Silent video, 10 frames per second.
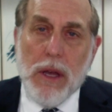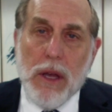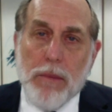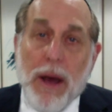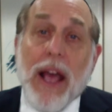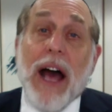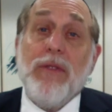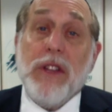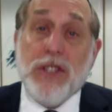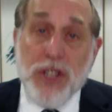by
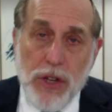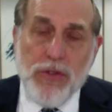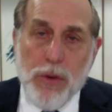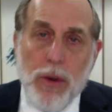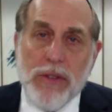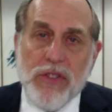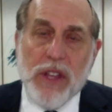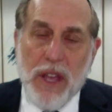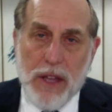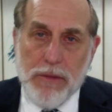having children once
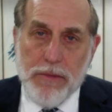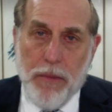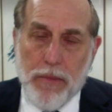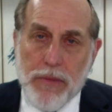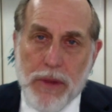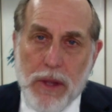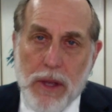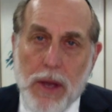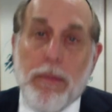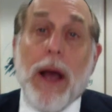again,
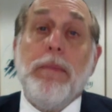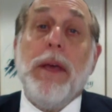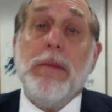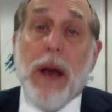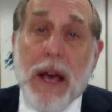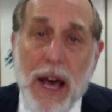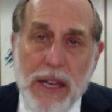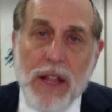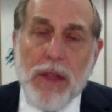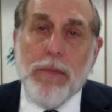by being
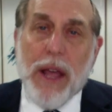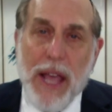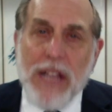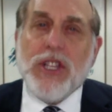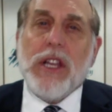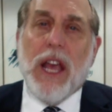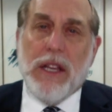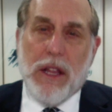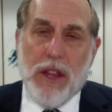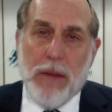mechanech them, by
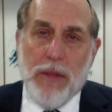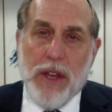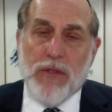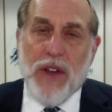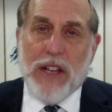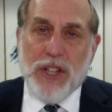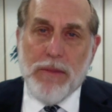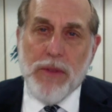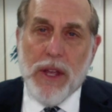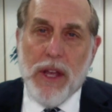educating them in a
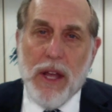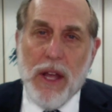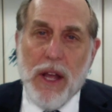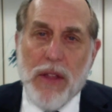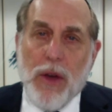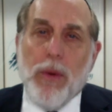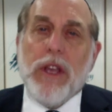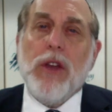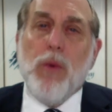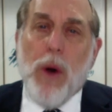fashion that we
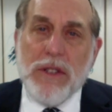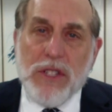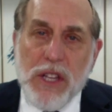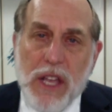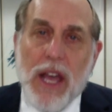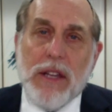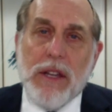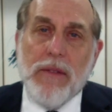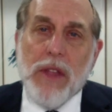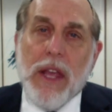could once again
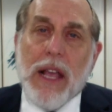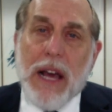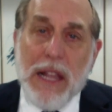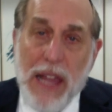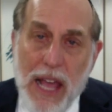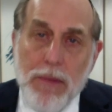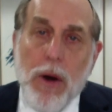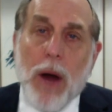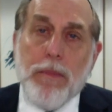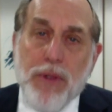claim
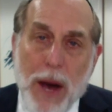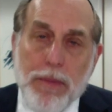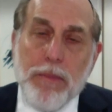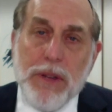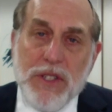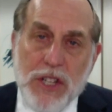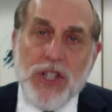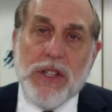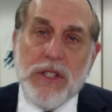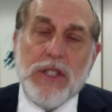our proper
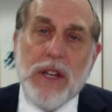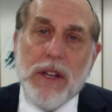positions